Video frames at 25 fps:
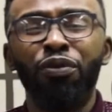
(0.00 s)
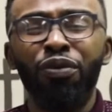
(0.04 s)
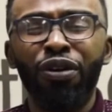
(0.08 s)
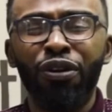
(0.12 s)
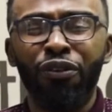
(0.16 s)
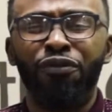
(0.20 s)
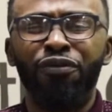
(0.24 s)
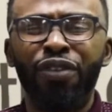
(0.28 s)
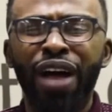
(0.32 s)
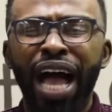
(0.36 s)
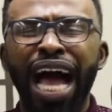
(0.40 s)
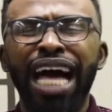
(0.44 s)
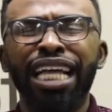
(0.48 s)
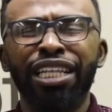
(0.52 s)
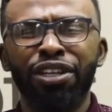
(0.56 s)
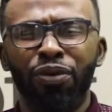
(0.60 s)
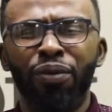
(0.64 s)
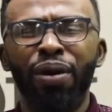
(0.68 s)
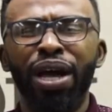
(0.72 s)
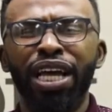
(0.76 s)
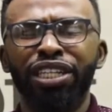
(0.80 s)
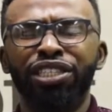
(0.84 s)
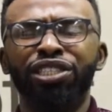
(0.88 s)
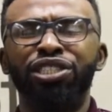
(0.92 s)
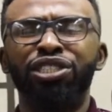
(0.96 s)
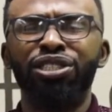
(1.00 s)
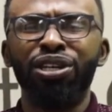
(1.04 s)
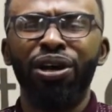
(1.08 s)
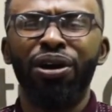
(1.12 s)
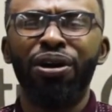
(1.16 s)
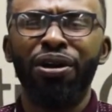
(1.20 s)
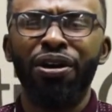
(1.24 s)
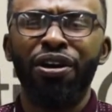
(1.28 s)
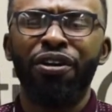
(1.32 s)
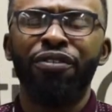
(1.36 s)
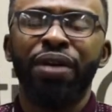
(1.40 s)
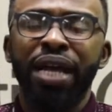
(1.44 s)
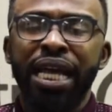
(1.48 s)
we find a way to
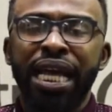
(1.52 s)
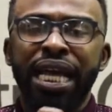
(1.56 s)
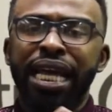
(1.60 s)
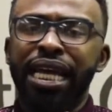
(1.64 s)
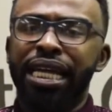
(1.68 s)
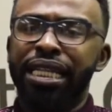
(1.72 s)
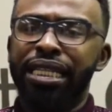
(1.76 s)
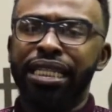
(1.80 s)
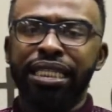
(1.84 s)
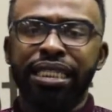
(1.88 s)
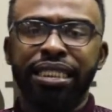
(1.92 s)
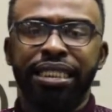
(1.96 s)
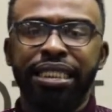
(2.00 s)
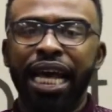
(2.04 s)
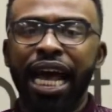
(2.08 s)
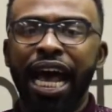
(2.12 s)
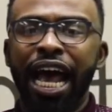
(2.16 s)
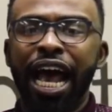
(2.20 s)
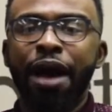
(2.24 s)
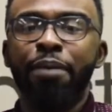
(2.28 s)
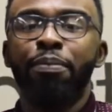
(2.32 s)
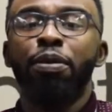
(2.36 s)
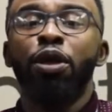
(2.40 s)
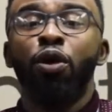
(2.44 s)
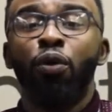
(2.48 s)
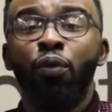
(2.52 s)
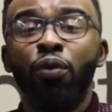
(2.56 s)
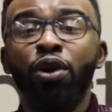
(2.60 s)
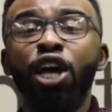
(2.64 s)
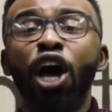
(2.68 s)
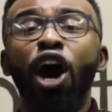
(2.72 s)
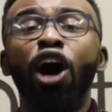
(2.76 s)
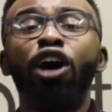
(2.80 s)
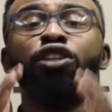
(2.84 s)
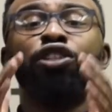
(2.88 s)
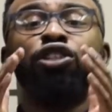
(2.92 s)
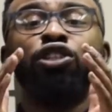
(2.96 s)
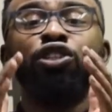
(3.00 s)
serve in this time we
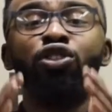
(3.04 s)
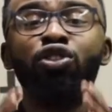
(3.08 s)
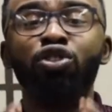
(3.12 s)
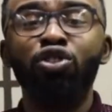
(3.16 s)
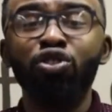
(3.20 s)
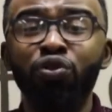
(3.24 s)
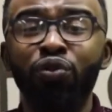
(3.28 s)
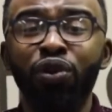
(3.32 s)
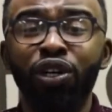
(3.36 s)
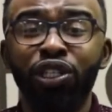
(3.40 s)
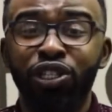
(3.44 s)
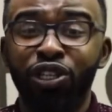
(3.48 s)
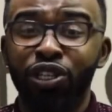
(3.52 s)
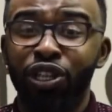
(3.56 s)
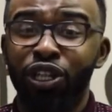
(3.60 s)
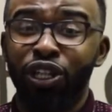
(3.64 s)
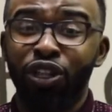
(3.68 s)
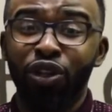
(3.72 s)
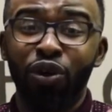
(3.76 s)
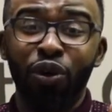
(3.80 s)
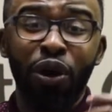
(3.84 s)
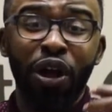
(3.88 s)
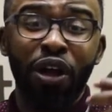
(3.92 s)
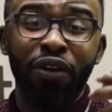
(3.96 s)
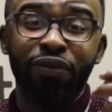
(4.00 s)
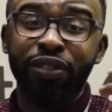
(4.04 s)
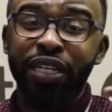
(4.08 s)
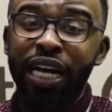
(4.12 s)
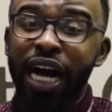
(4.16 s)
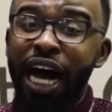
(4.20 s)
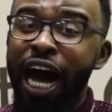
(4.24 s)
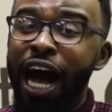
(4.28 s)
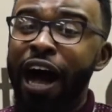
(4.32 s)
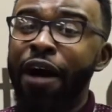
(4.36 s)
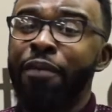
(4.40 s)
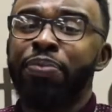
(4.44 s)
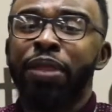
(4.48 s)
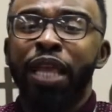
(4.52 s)
ought to do it to the glory of god
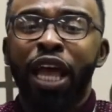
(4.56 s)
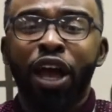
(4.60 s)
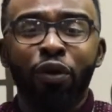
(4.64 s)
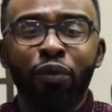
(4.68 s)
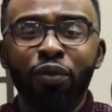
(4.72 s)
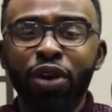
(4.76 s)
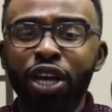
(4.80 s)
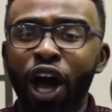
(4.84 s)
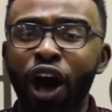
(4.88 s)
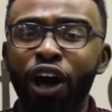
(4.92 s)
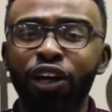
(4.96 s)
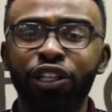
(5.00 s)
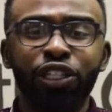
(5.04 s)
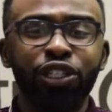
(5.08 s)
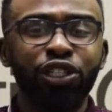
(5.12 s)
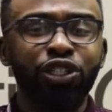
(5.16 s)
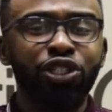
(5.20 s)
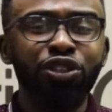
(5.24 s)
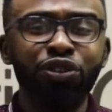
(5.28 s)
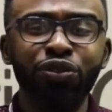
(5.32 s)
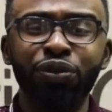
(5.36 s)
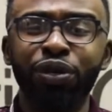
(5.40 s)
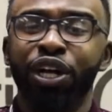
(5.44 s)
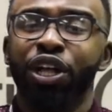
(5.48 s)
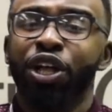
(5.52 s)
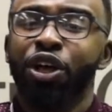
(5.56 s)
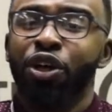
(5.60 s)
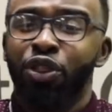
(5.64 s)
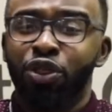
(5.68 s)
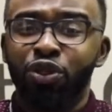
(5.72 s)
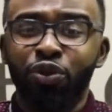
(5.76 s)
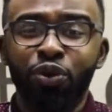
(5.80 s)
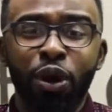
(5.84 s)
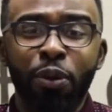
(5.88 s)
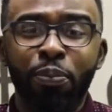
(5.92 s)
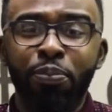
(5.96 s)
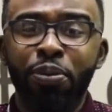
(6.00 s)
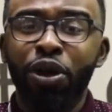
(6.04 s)
God, and we ought to do it
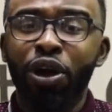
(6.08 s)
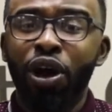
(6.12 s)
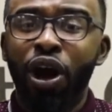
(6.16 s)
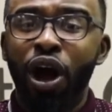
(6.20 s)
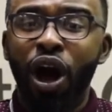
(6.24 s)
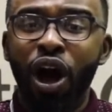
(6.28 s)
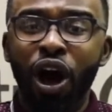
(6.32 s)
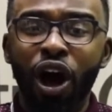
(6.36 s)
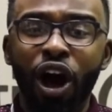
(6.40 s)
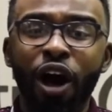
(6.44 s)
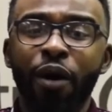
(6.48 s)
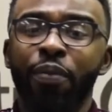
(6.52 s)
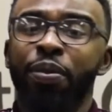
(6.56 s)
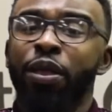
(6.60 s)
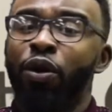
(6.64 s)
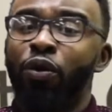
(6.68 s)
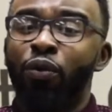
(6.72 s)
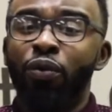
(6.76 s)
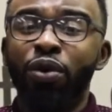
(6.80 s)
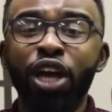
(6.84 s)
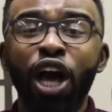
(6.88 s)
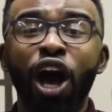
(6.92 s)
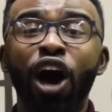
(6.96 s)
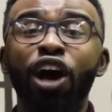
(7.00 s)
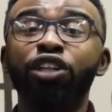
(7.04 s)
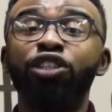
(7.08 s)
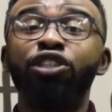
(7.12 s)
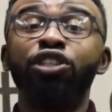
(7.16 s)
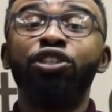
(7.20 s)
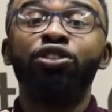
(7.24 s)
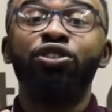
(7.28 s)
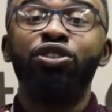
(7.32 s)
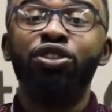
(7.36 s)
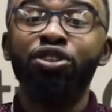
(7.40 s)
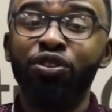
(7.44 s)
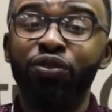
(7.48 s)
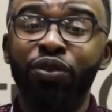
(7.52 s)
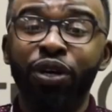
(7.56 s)
through a pure heart. We ought to
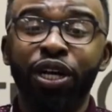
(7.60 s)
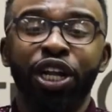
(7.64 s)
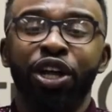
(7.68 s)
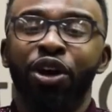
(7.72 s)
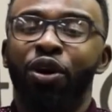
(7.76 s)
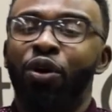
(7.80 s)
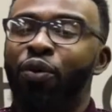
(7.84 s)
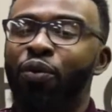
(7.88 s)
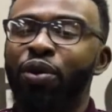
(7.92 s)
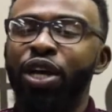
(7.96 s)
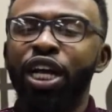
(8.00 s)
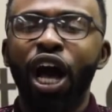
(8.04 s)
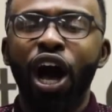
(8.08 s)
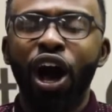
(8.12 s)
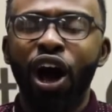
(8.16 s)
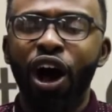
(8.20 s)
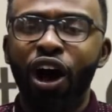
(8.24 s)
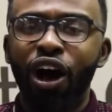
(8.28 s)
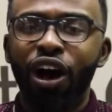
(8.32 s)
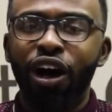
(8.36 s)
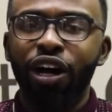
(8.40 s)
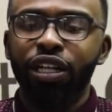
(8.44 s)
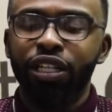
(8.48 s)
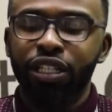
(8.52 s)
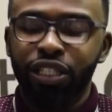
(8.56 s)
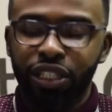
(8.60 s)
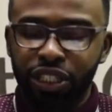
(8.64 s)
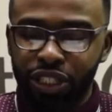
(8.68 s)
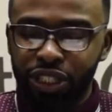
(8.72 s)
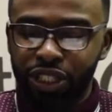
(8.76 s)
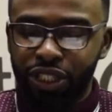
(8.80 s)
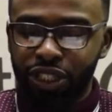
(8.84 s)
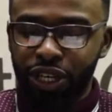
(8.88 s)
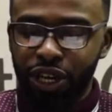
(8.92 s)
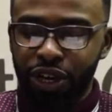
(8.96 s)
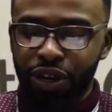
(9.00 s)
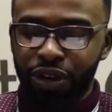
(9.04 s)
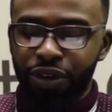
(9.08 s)
do it. We ought to
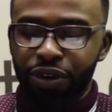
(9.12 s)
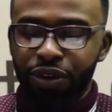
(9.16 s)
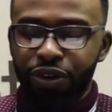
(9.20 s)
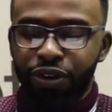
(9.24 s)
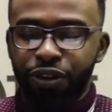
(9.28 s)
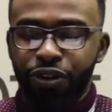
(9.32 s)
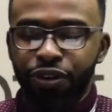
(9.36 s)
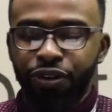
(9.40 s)
serve.